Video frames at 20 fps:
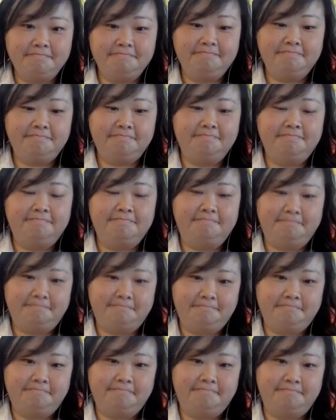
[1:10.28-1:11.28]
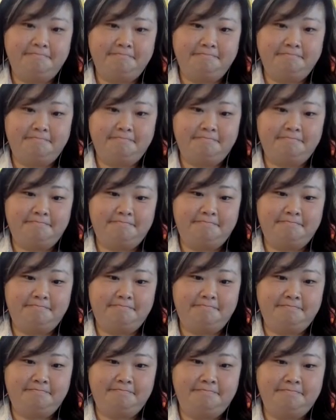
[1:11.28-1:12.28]

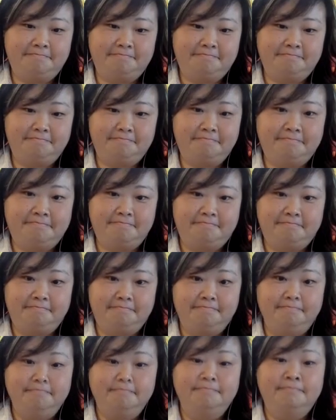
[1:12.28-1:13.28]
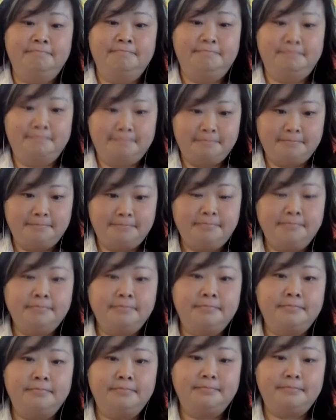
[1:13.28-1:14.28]

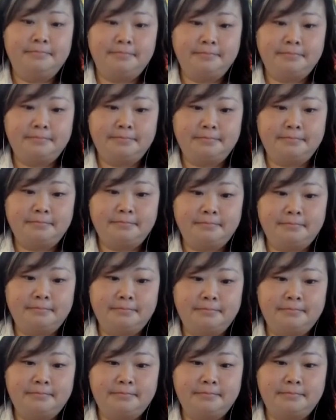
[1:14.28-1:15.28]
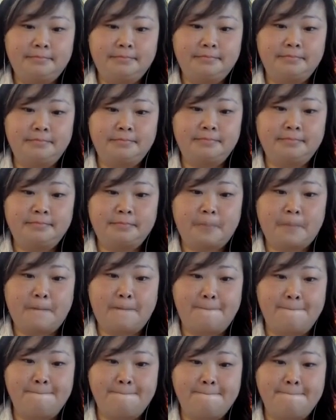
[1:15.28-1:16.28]

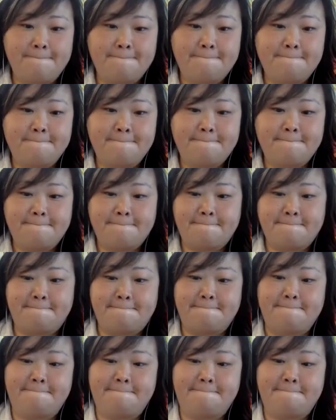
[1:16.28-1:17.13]
(silent)